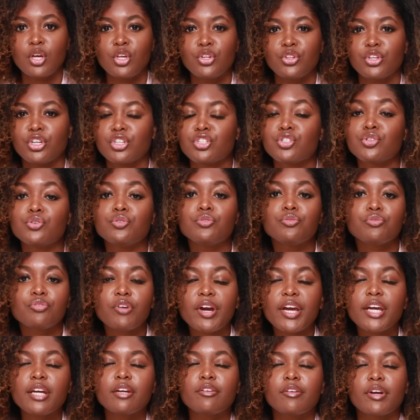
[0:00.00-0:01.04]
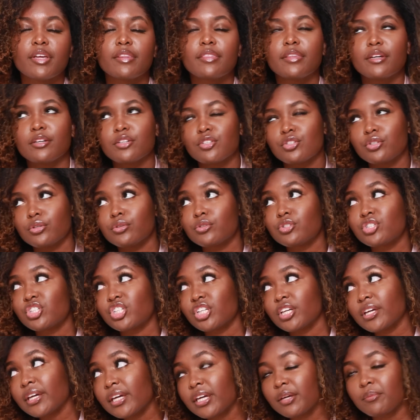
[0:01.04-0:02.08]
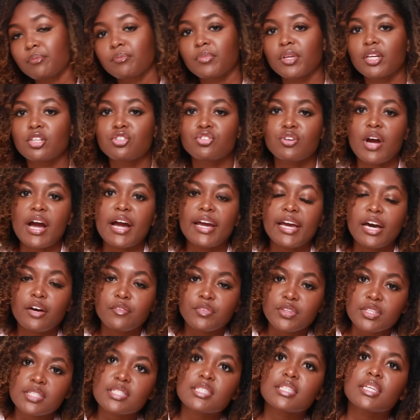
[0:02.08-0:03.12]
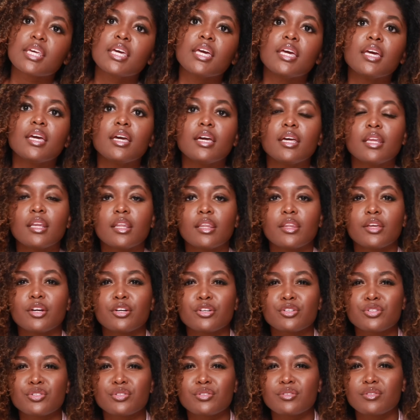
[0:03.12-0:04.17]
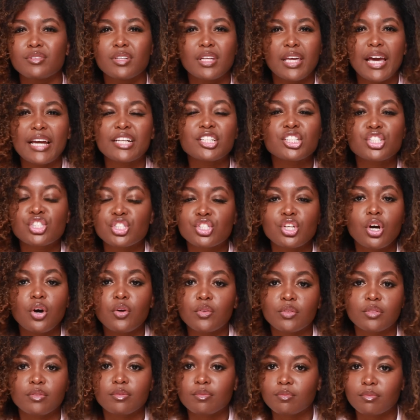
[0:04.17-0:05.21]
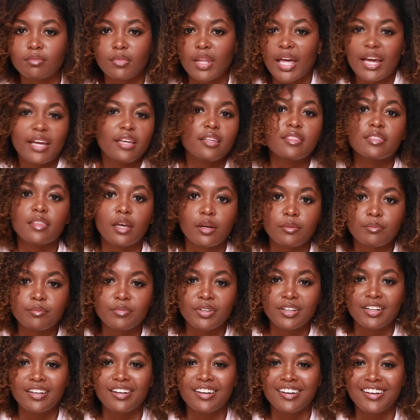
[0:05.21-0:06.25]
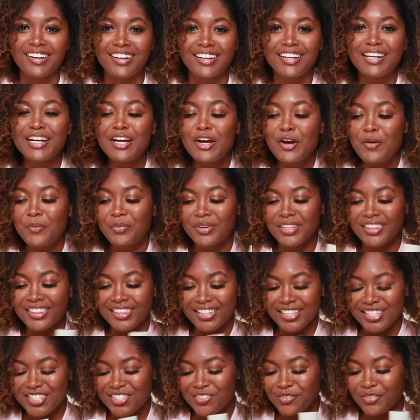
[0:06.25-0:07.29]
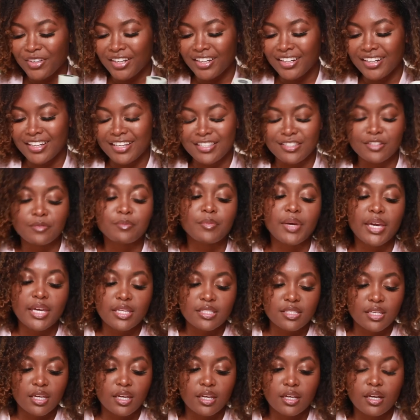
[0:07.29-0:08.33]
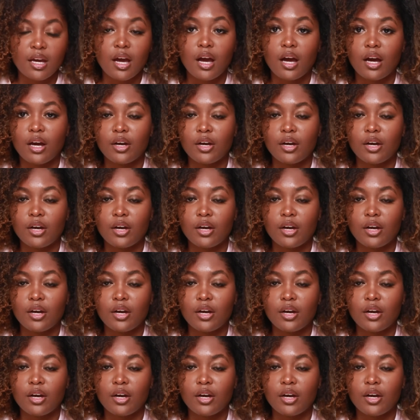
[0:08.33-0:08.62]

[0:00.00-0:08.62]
They're too fragrant, they're too cheap, they dry out the skin, I just don't like them. But this one is amazing.